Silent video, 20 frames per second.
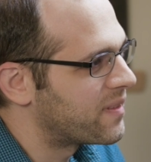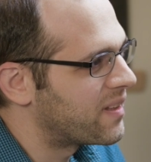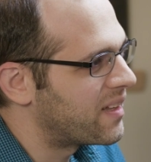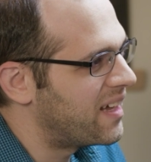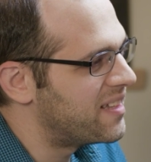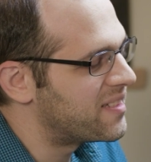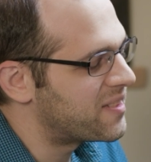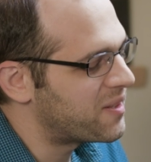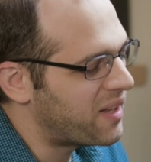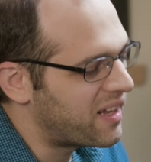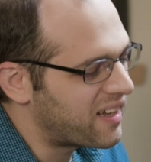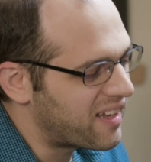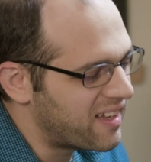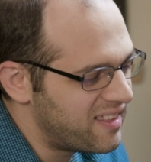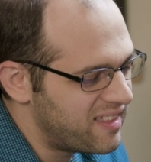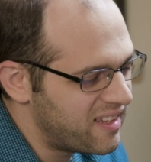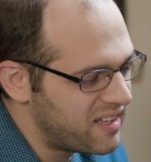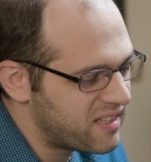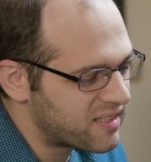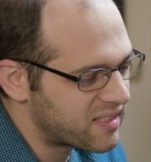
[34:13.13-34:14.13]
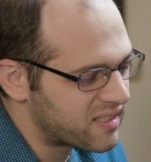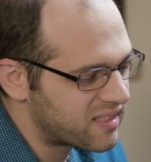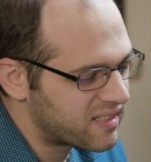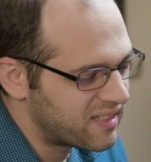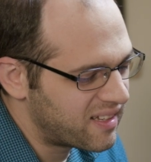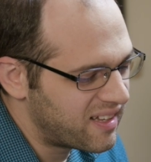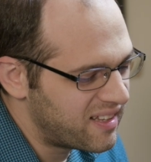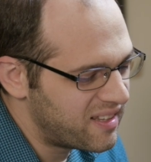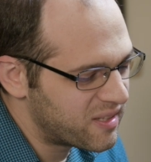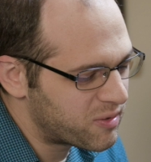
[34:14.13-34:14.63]
And so like in this
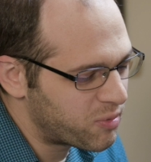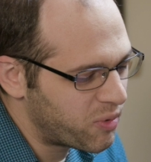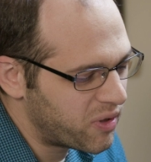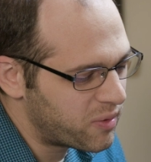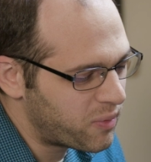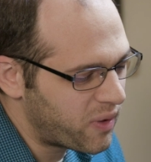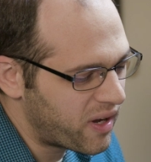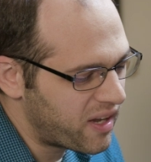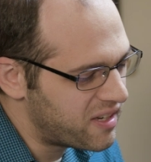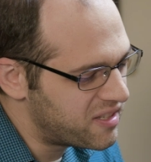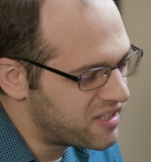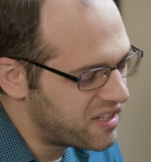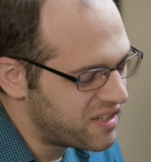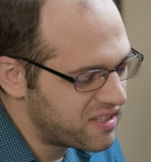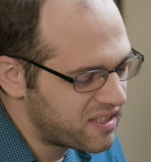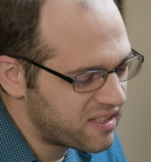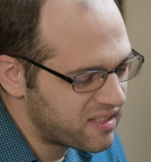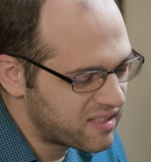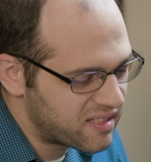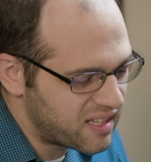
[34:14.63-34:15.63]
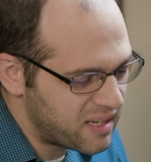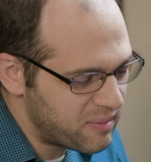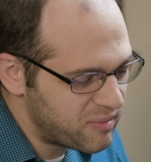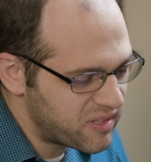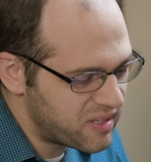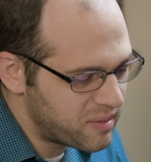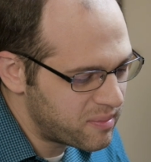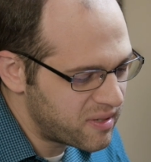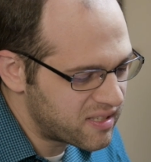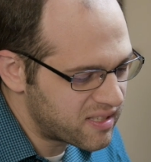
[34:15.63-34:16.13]
weird way, Jesus
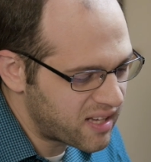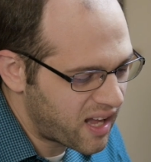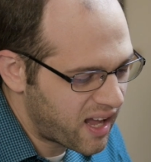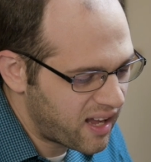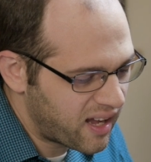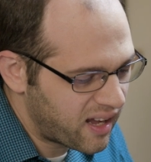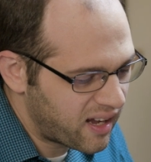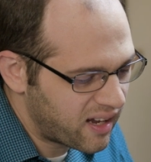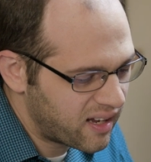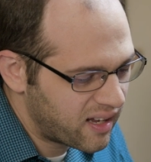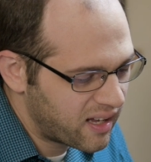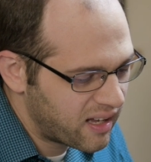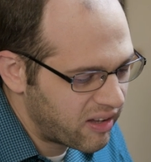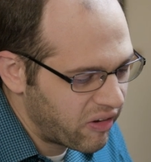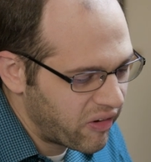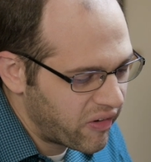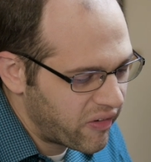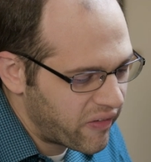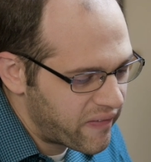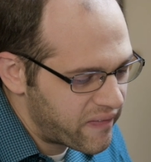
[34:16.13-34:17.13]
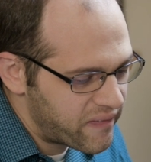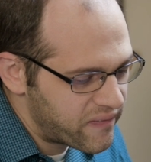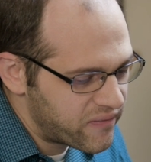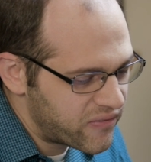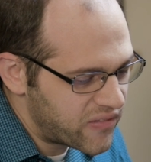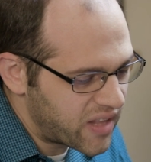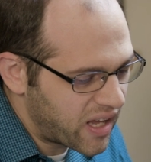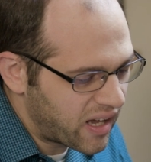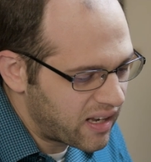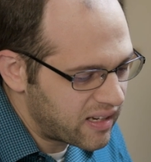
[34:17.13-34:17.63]
seems to be saying
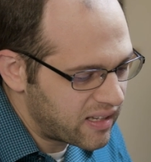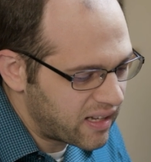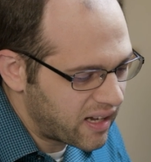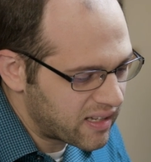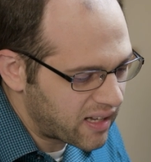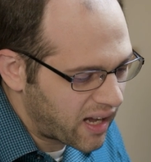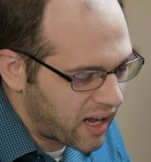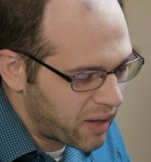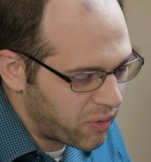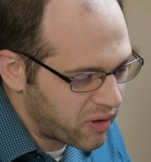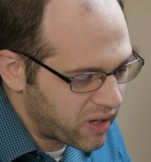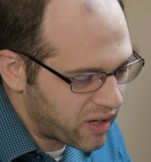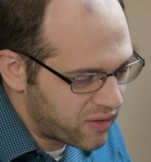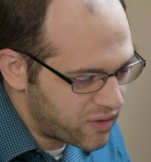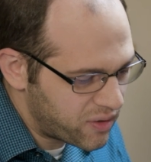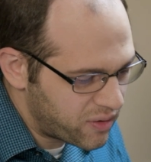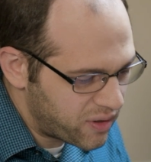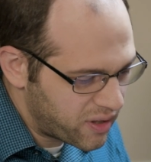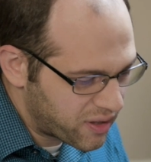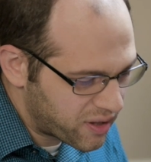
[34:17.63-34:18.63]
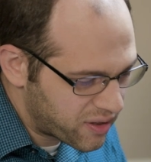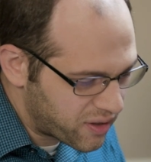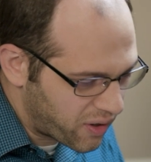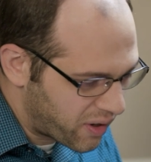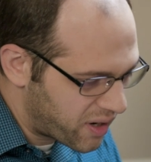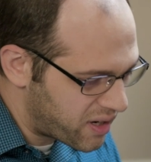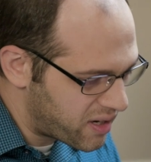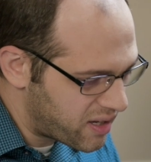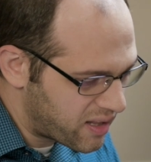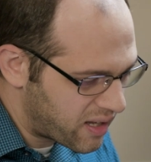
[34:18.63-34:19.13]
that, yeah, I will give you the
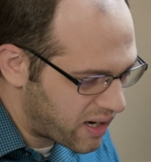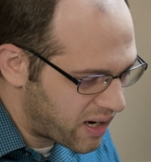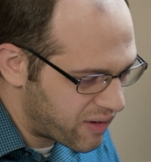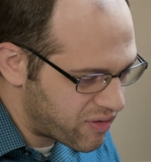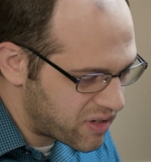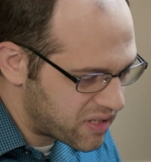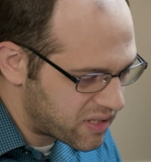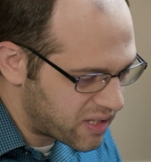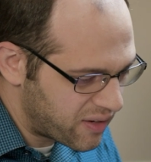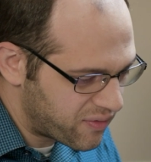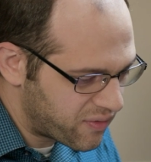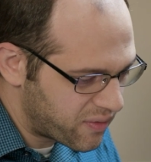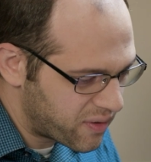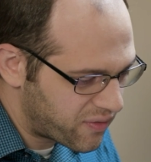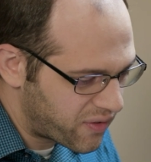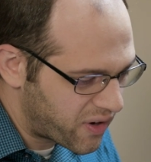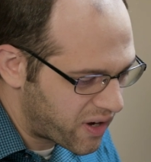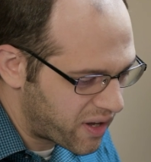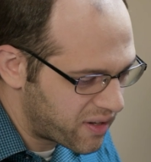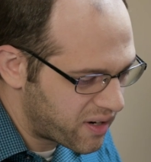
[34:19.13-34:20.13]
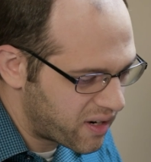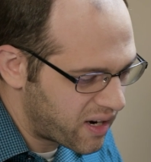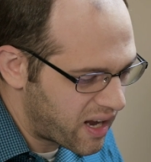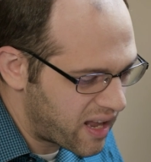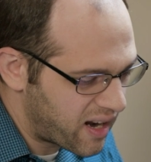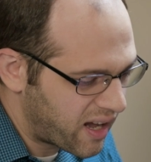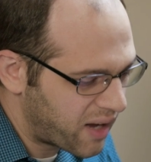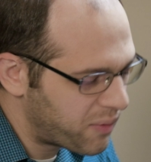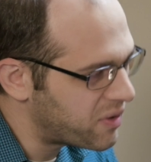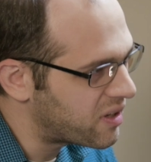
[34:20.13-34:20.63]
authority that I've received from the Father,
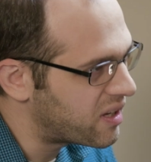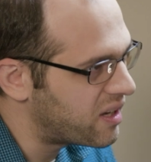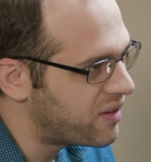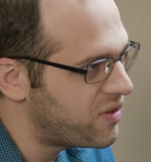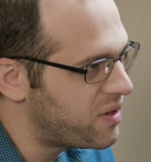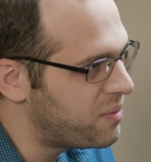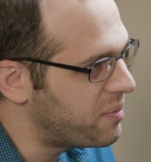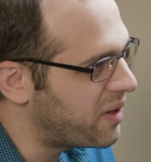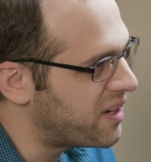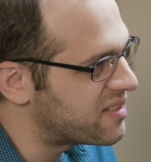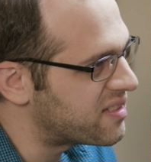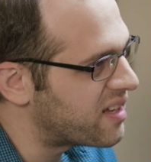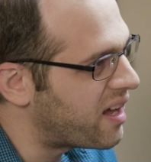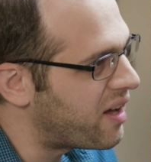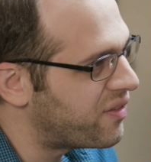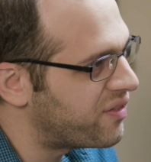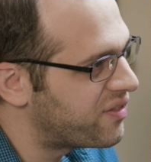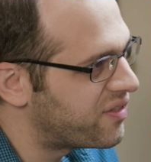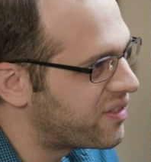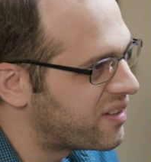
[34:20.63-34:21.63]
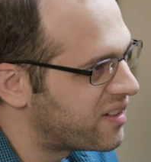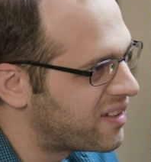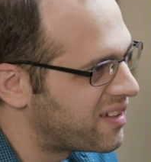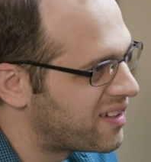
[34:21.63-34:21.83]
and I will give you myself.